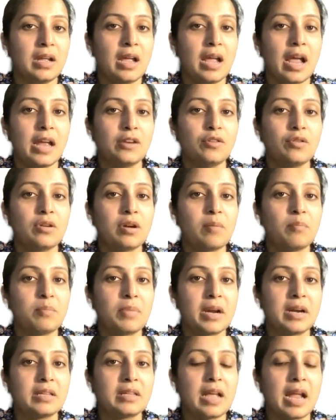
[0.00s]
and you
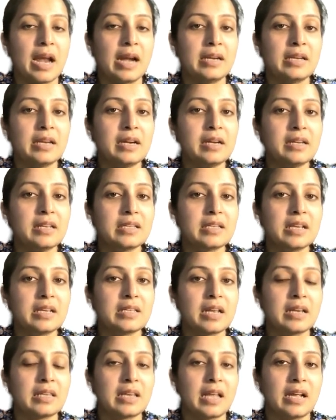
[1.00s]
compare the end indices
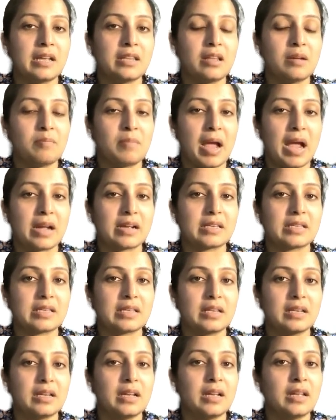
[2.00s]
and take the
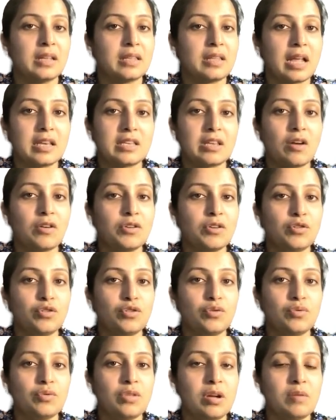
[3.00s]
max. That's how you
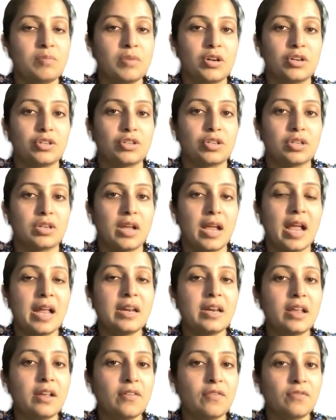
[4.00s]
do the merge.
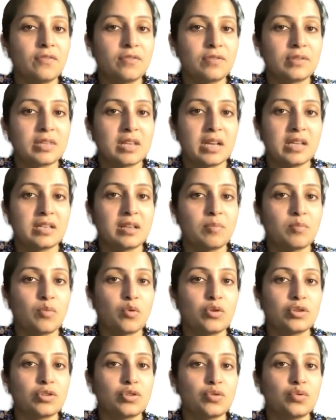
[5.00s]
And if, say,
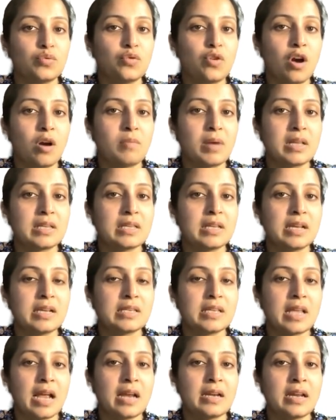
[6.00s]
suppose 2,
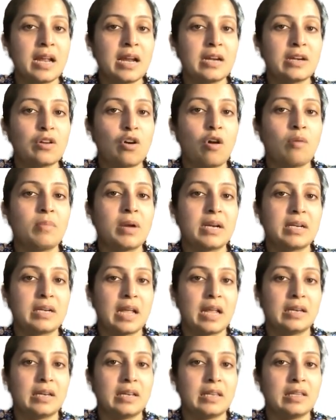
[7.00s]
6 and 8,
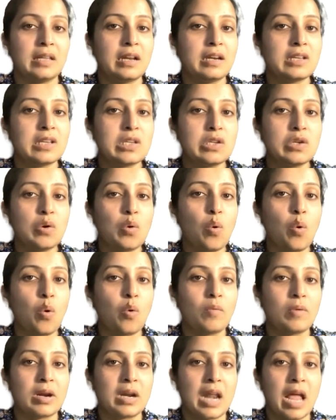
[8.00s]
10, there is no
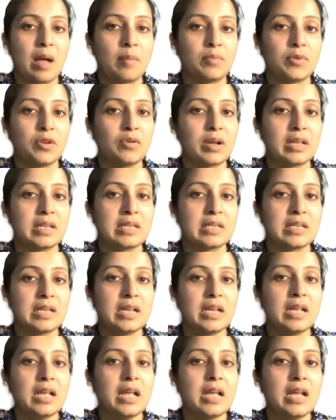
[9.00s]
overlap. You can
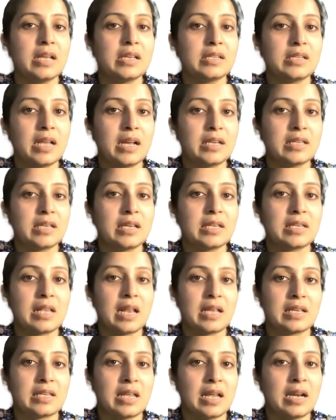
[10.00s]
see 6 is
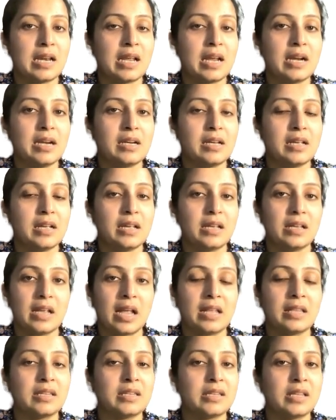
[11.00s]
less than 8
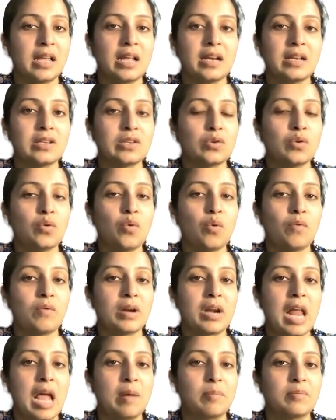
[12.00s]
and there is no
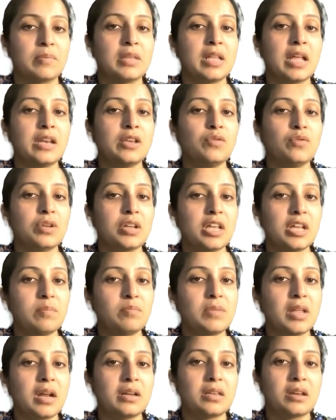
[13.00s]
overlap. Then you
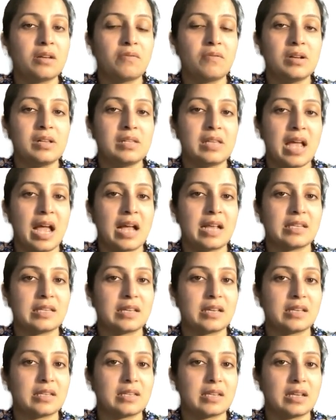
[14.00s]
keep the intervals as
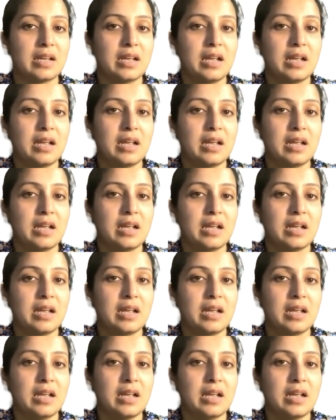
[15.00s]
is.